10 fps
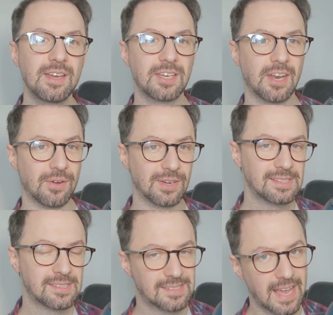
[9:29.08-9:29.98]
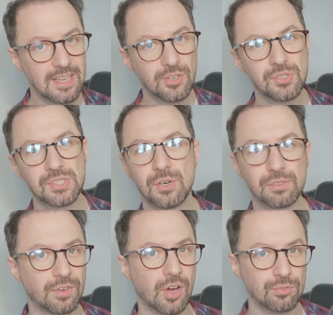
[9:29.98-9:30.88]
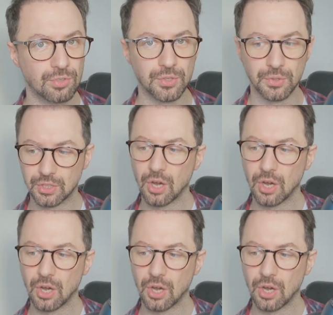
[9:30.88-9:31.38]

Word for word: You know, set yourself a route.